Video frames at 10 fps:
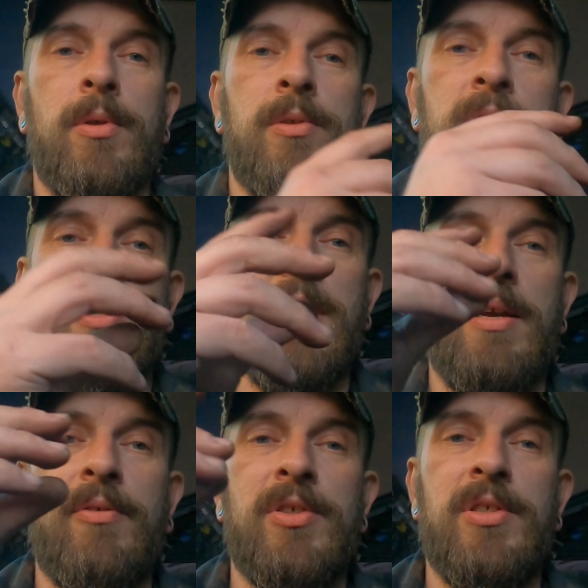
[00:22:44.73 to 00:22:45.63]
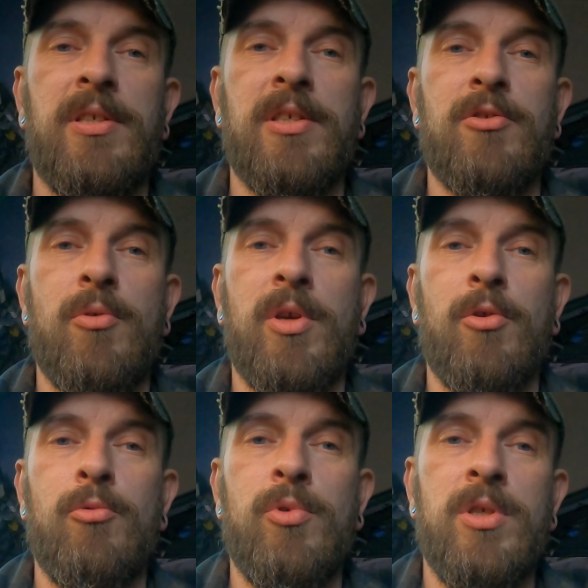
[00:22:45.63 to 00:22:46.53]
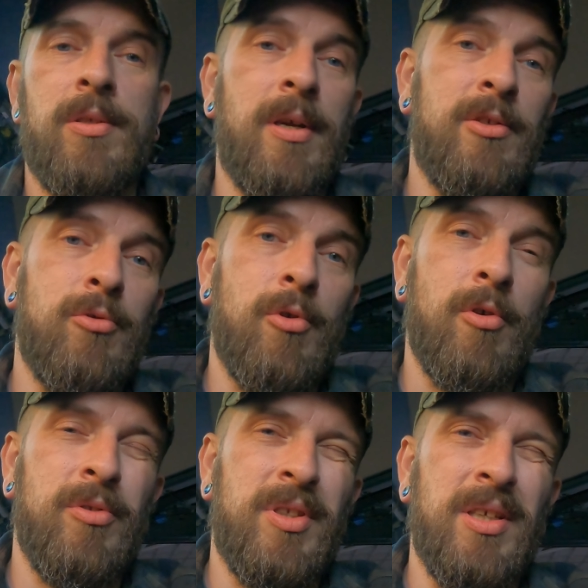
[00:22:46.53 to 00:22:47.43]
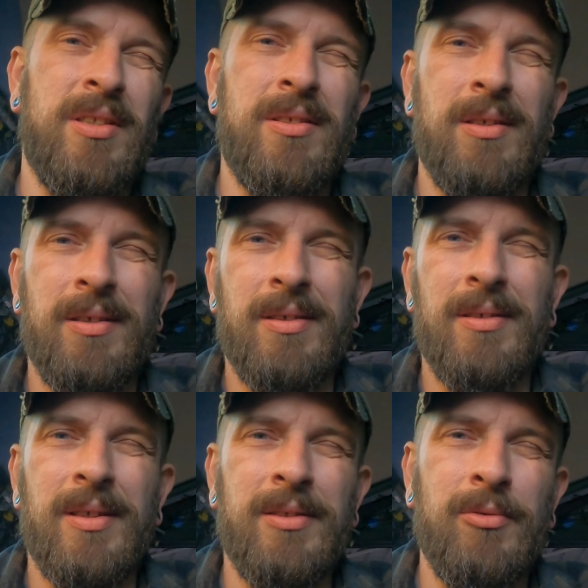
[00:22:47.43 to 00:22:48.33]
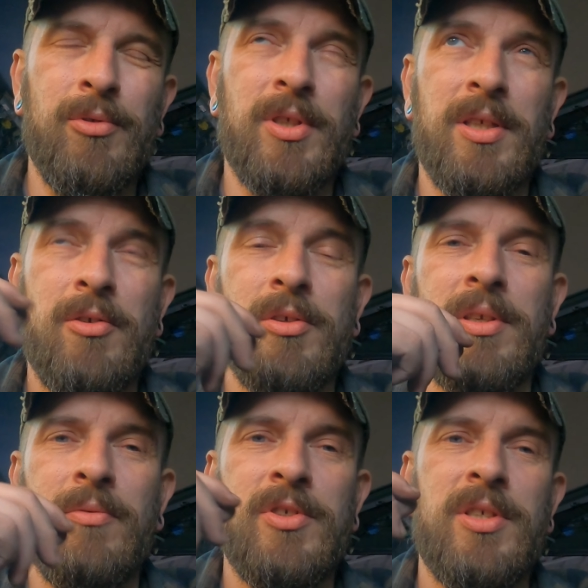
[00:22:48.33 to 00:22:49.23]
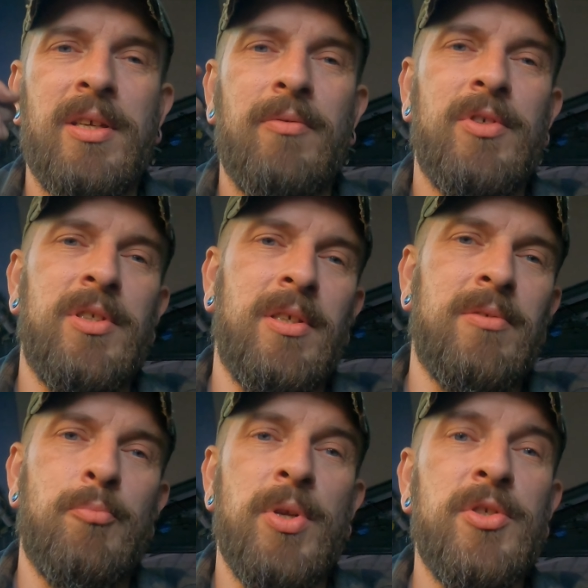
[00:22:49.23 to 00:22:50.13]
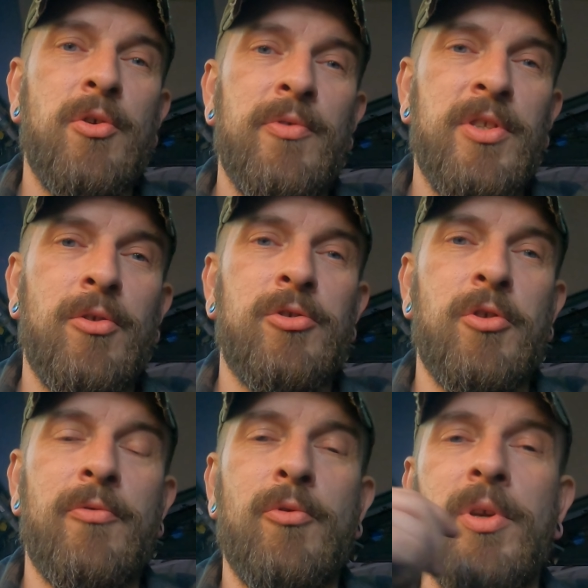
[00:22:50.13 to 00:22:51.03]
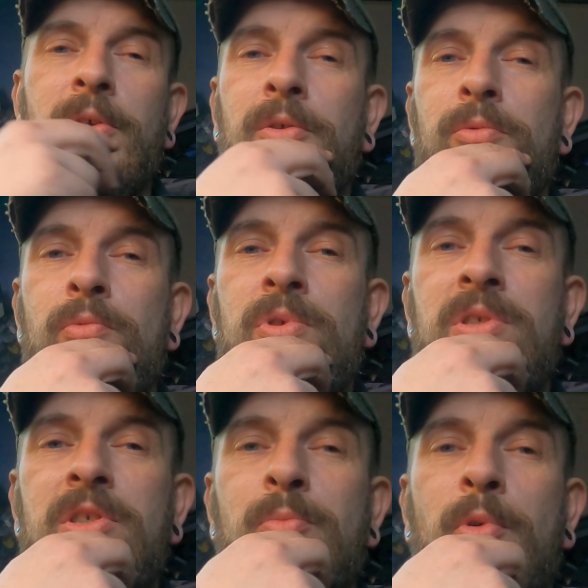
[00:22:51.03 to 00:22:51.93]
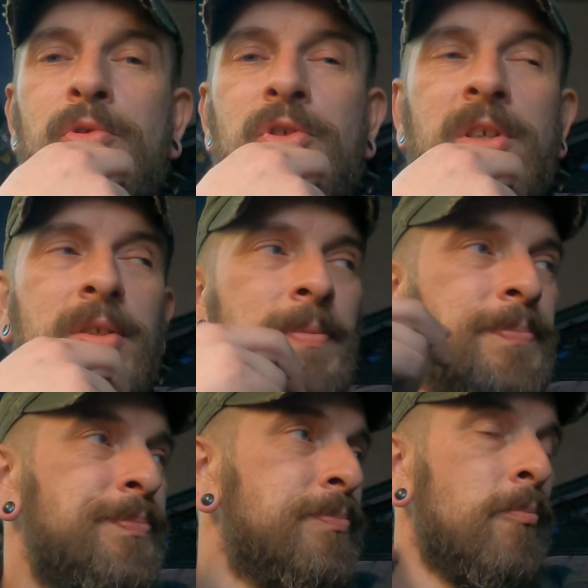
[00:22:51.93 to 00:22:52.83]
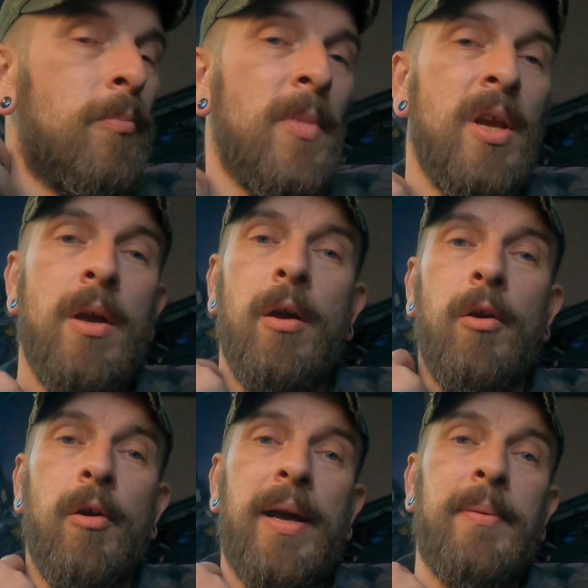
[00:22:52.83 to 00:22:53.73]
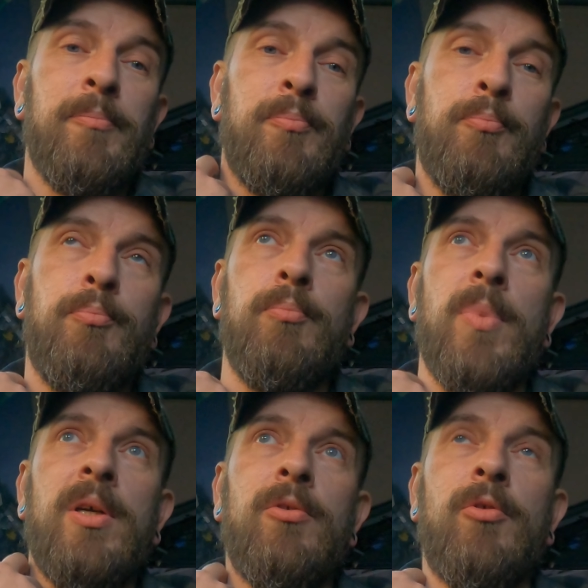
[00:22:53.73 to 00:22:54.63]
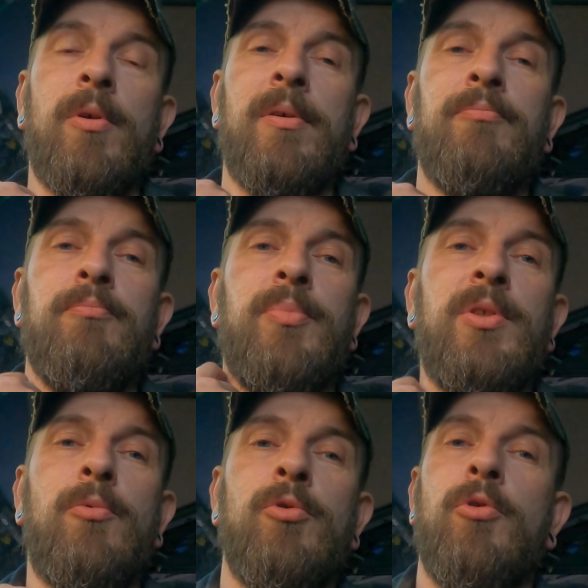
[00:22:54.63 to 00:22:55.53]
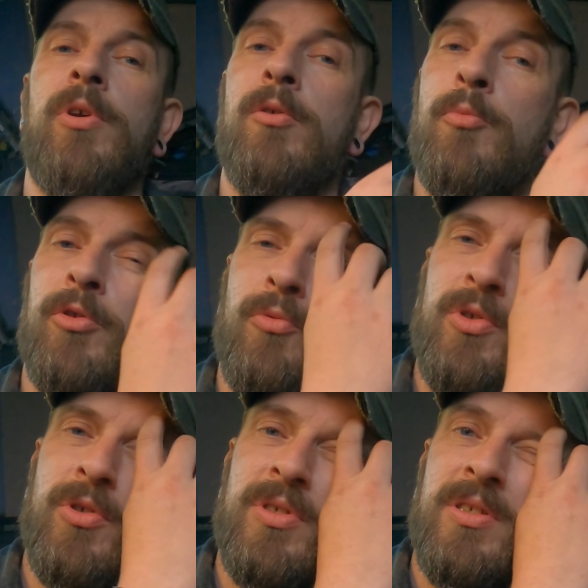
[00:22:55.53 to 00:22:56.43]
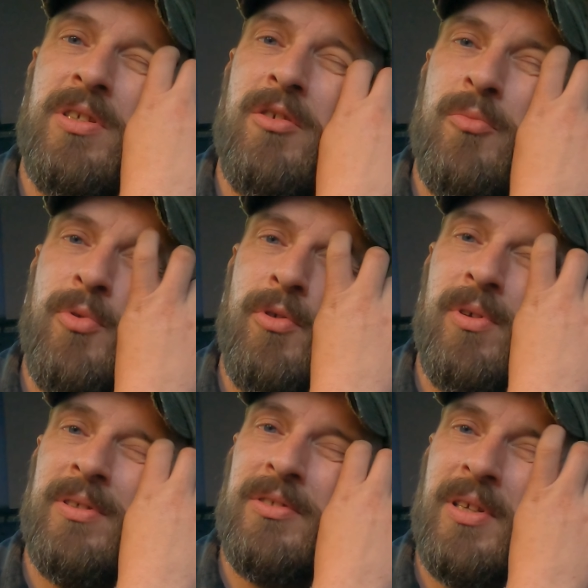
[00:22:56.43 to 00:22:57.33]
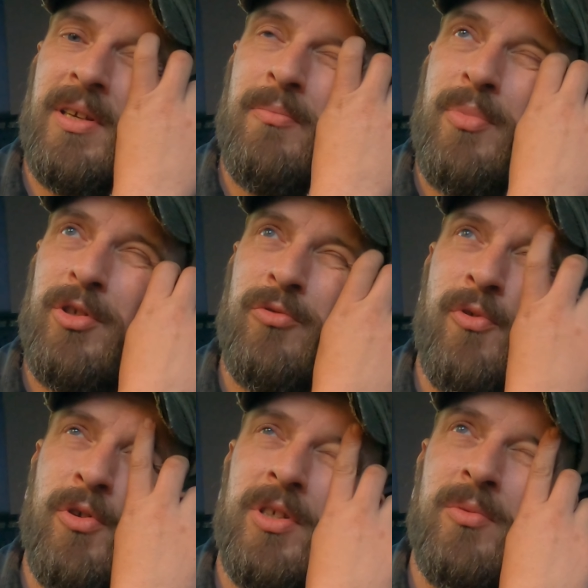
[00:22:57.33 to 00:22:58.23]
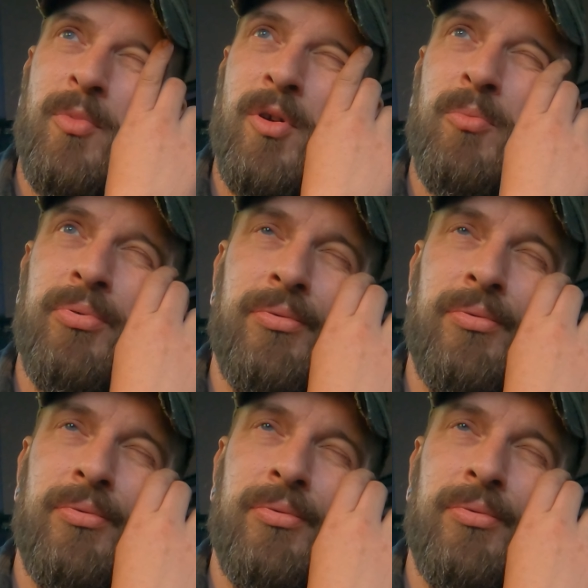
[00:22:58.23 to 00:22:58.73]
see everything that's going on with it. Also, granted, I don't record everything. There's plenty of little stuff going on with this project. I don't know, I've been wondering about whether setting up an Instagram page for it, but